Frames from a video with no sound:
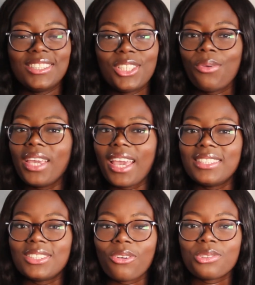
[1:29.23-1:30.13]
Doing
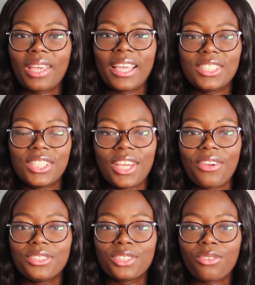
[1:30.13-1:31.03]
a software
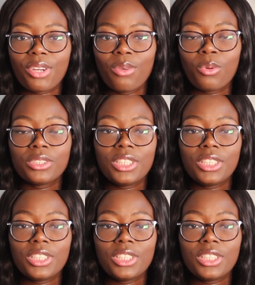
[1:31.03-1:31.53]
engineering degree will